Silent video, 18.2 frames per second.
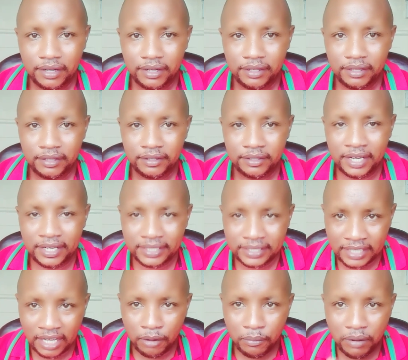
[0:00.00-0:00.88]
there
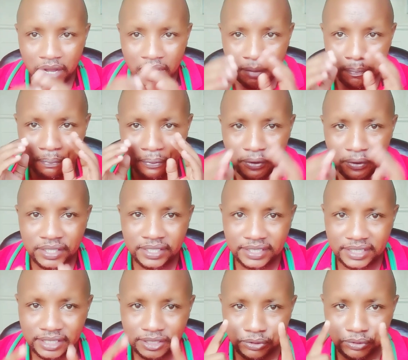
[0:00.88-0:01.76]
is a
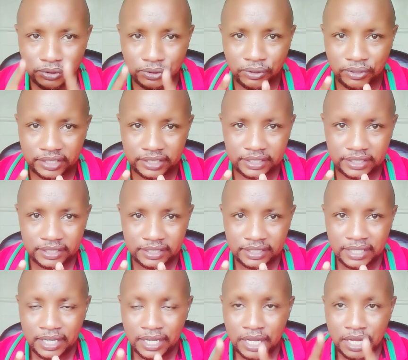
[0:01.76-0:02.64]
point to note.
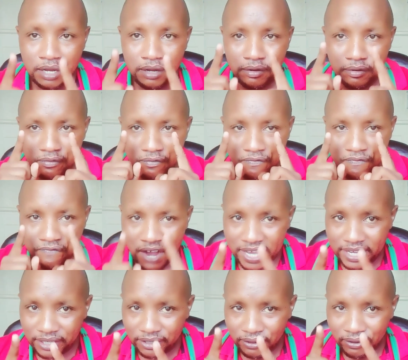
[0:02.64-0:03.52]

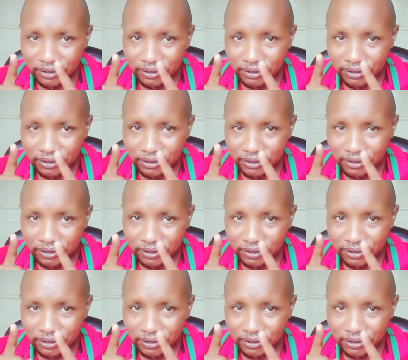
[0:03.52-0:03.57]
Viral